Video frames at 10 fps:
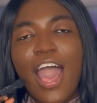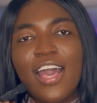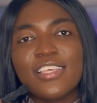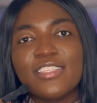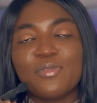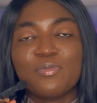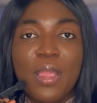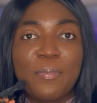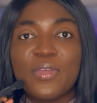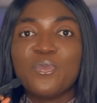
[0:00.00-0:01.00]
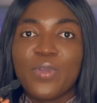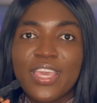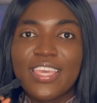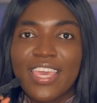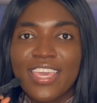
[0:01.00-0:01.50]
as rapid
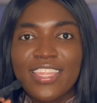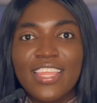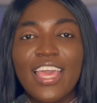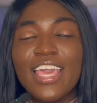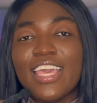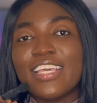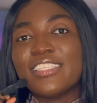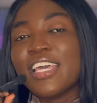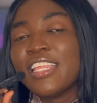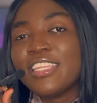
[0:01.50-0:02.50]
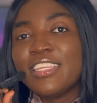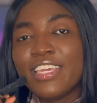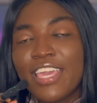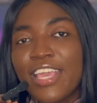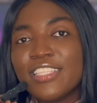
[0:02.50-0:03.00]
weight gain is an
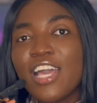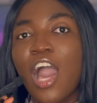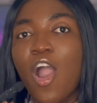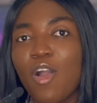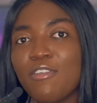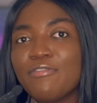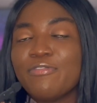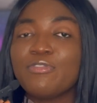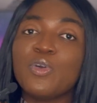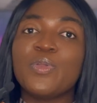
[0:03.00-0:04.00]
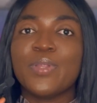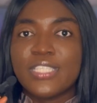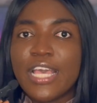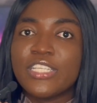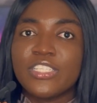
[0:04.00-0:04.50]
indicator of fluid
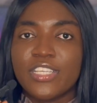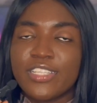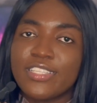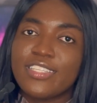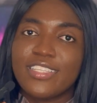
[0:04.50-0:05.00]
retention.